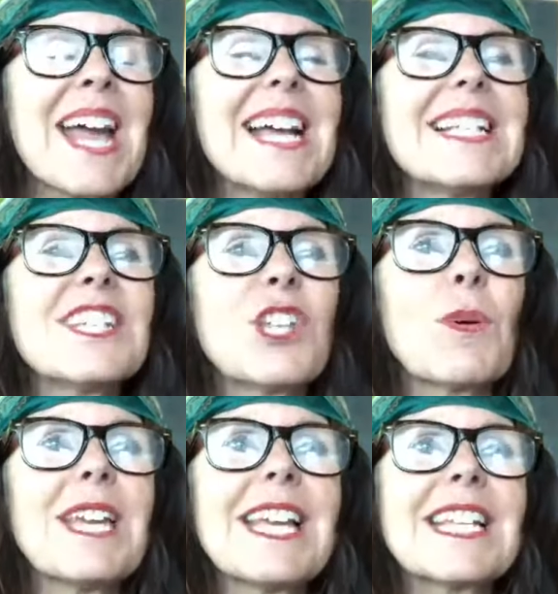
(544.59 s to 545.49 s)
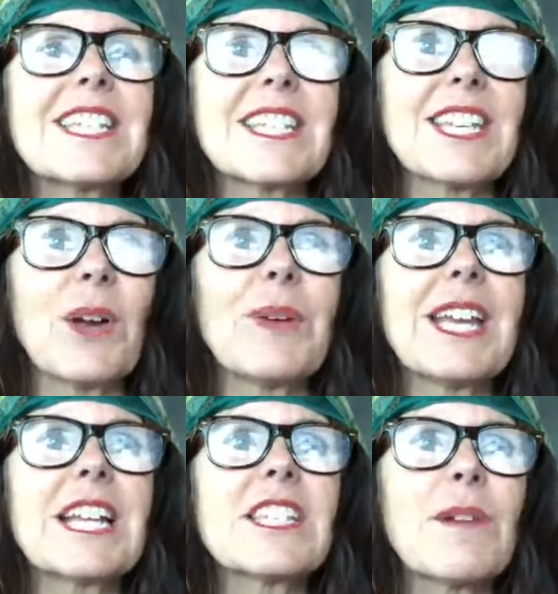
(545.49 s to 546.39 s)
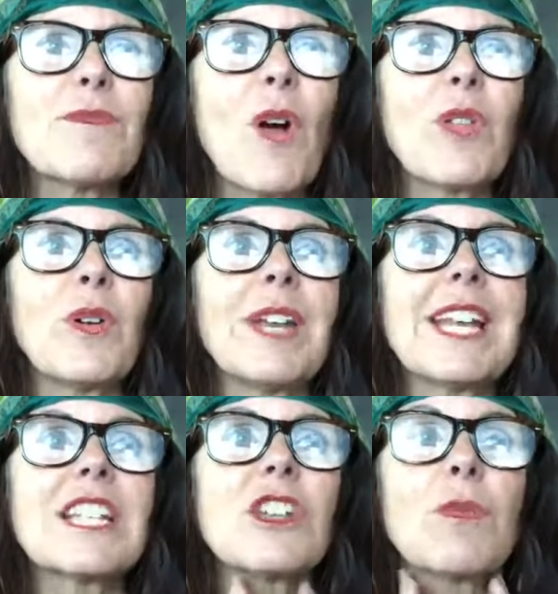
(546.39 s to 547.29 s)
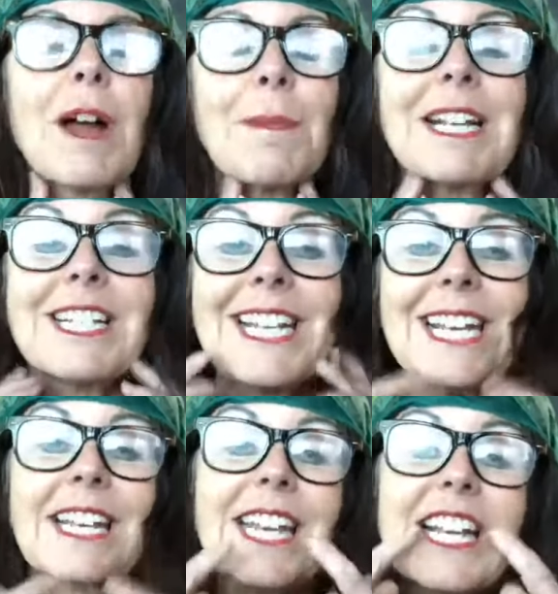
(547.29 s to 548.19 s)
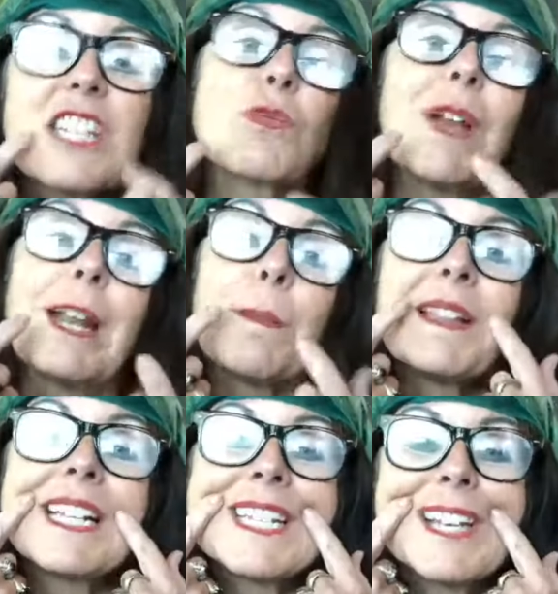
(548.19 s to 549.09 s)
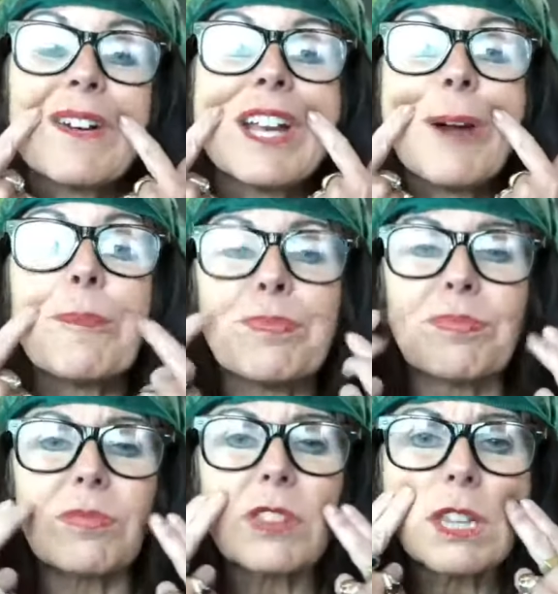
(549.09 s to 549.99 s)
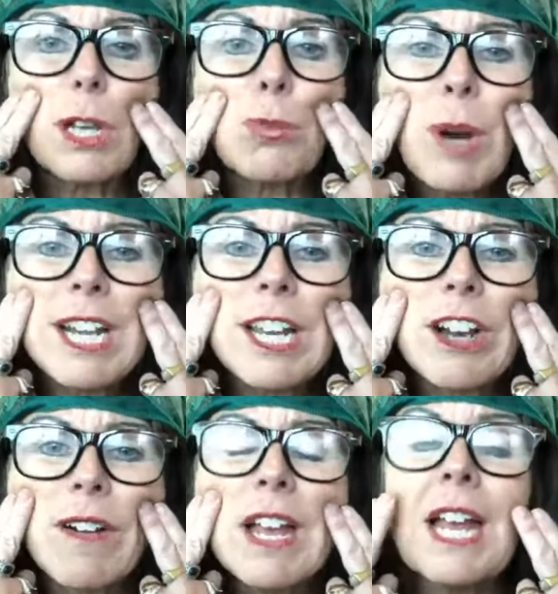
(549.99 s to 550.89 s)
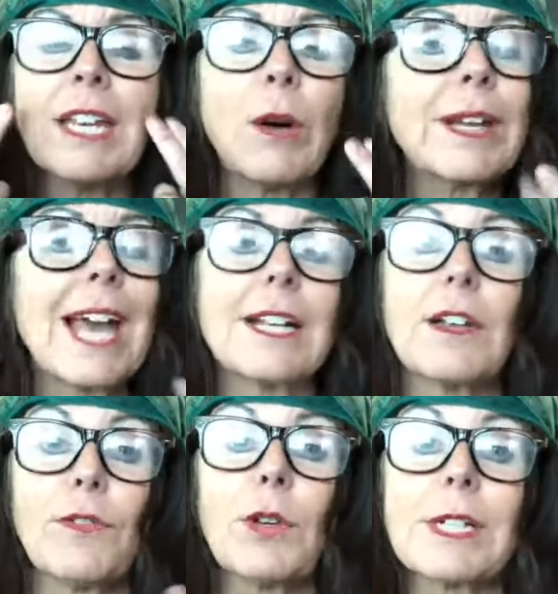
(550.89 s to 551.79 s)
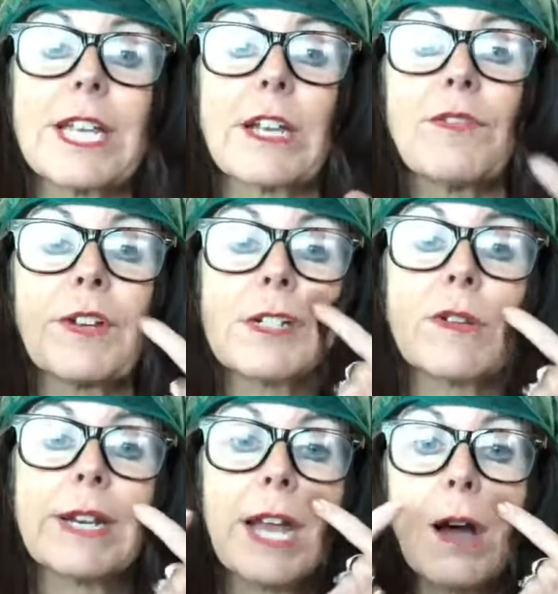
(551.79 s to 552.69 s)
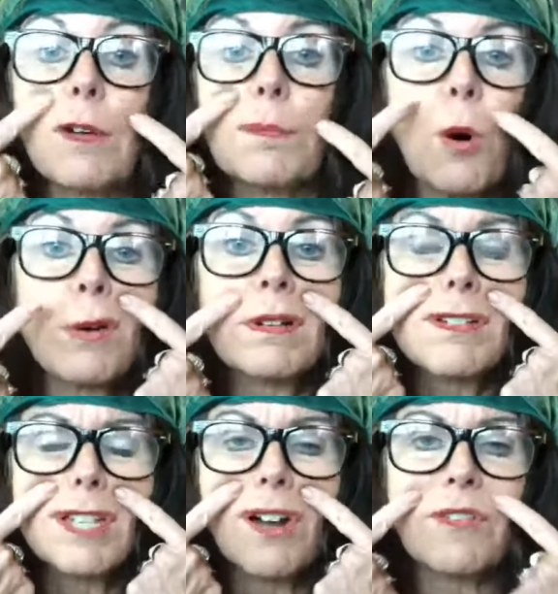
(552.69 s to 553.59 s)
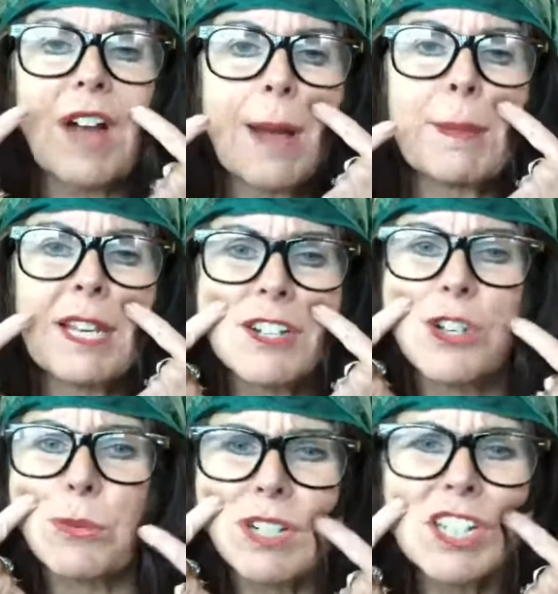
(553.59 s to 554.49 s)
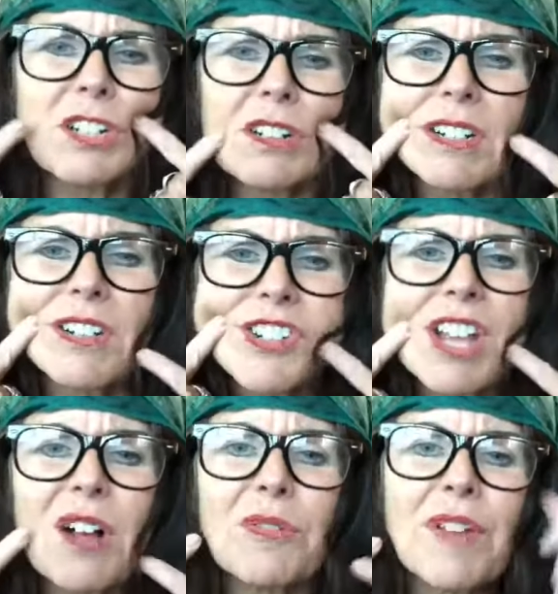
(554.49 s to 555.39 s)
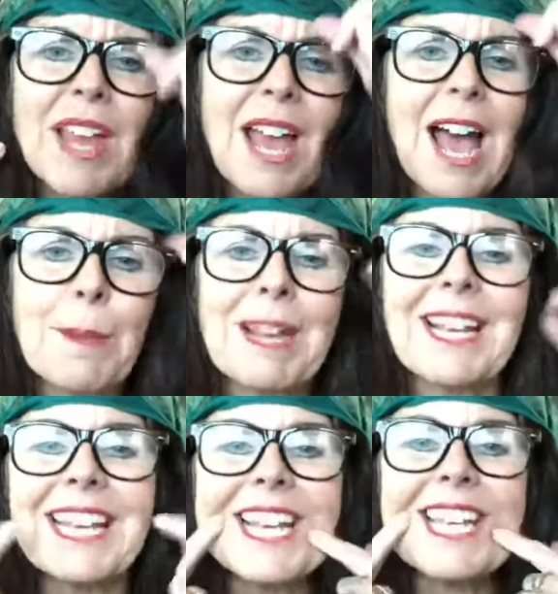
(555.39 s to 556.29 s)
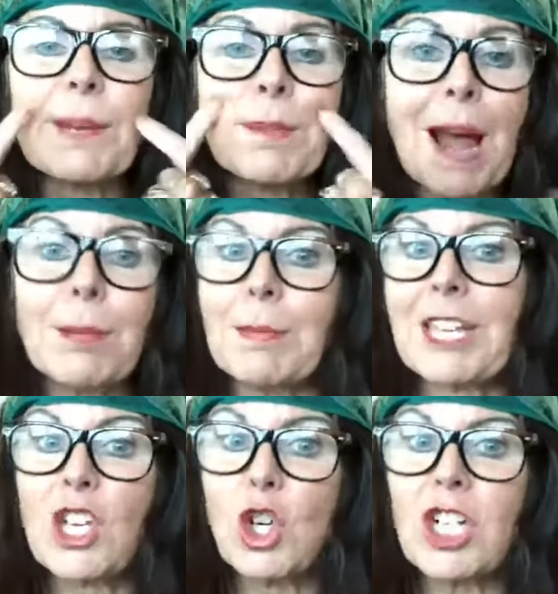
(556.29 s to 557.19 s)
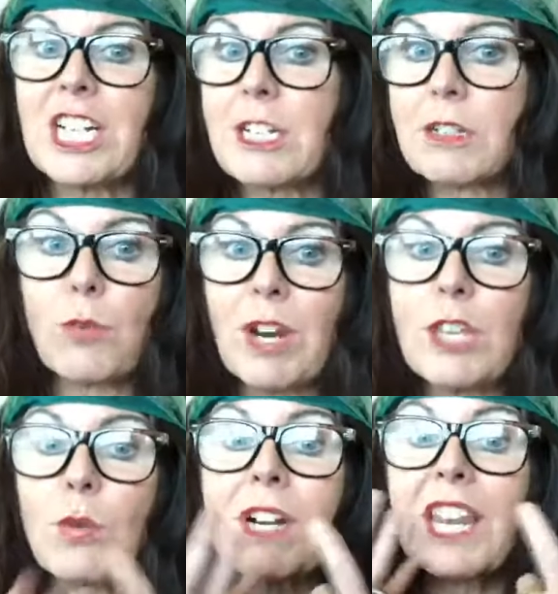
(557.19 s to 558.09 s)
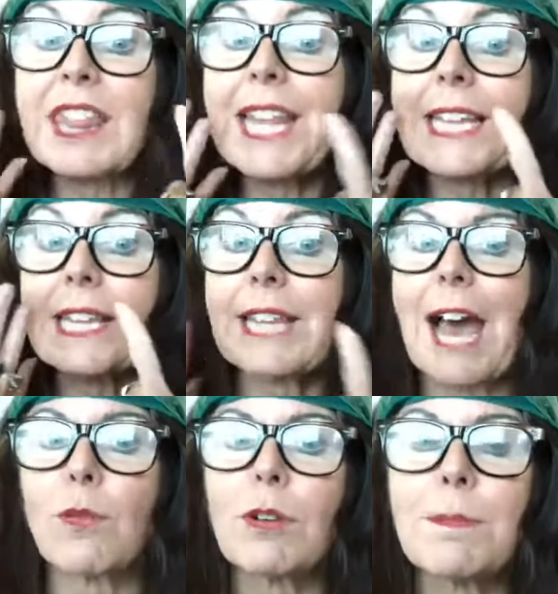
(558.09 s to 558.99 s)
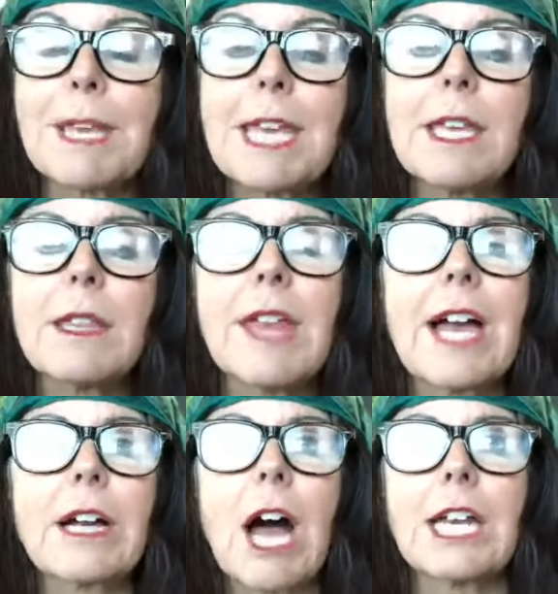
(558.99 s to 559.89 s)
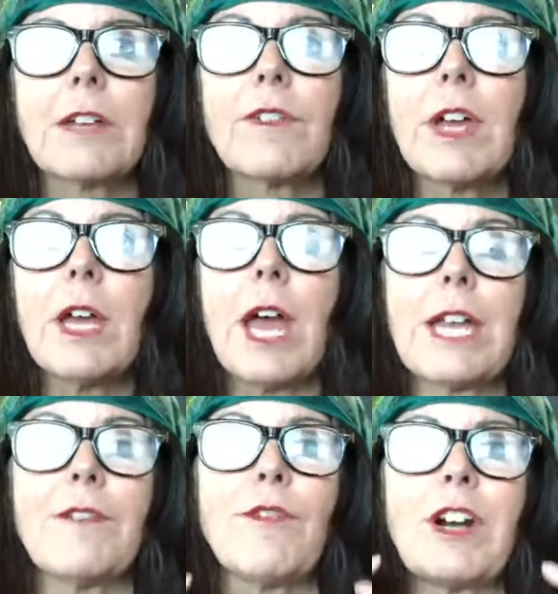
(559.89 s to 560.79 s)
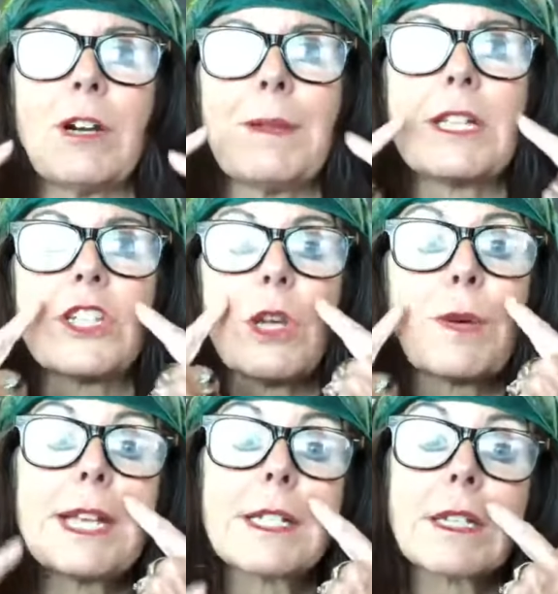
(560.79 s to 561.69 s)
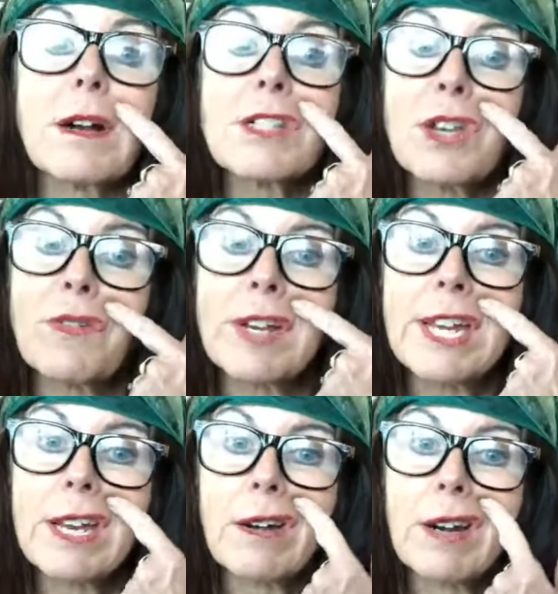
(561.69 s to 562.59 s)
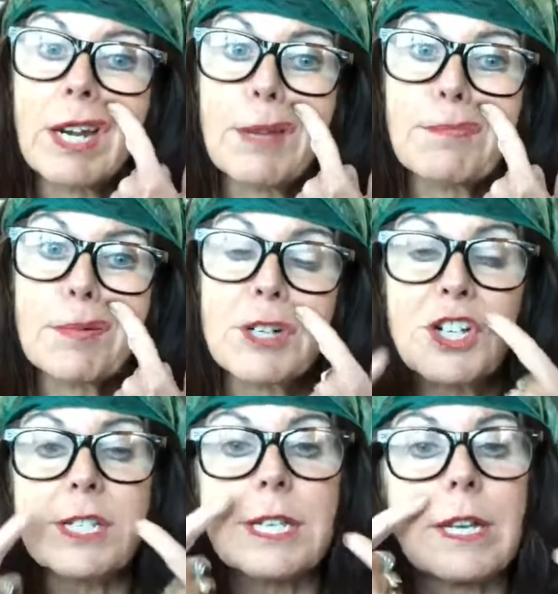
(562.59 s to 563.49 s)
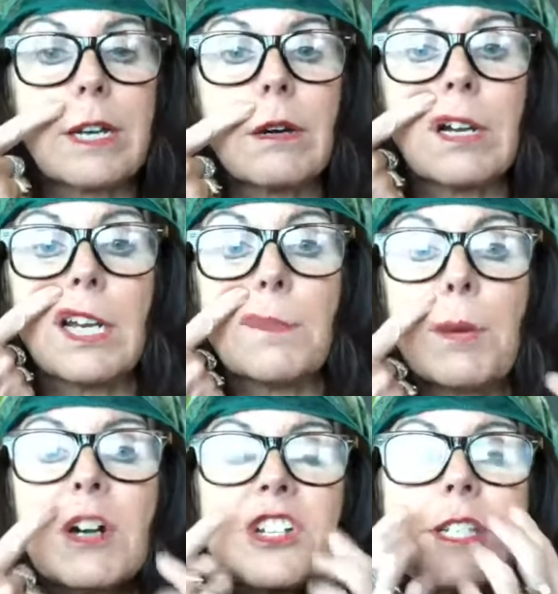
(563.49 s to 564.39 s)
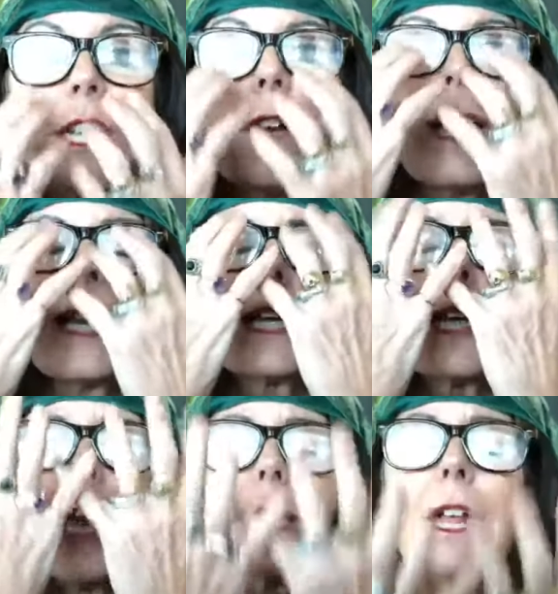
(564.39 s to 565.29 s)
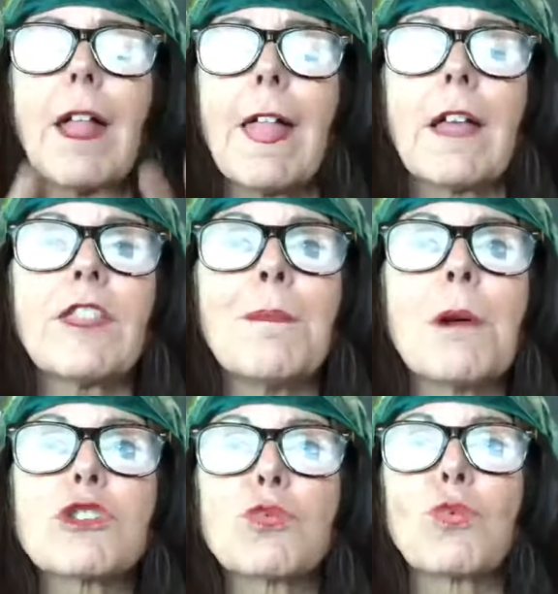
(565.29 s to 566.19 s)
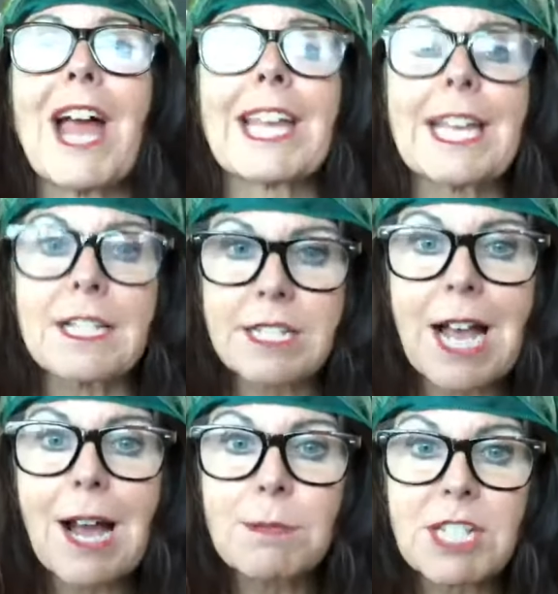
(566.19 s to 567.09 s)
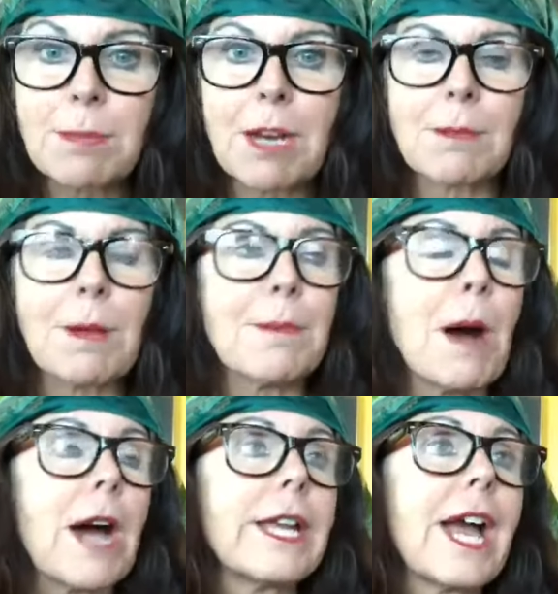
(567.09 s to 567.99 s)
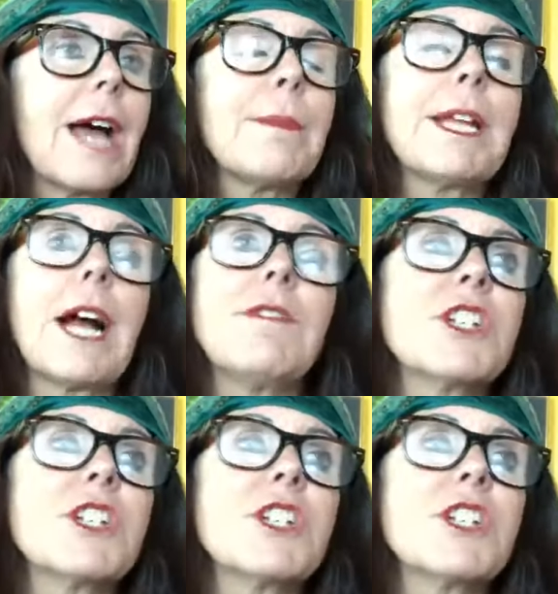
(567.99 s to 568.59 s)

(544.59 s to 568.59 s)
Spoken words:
And so he gets up farther, and he gets around my cheek, and he gets right up in this area right here. Now, again, if you could take your fingers right now and poke yourself, I mean, could you really hurt yourself? I mean, you probably couldn't, right? You wouldn't think that would be that kind of an environment. So he starts over here, and he pushes here, and he pushes here. And again, the most wrecking sobs come out of my body. I mean,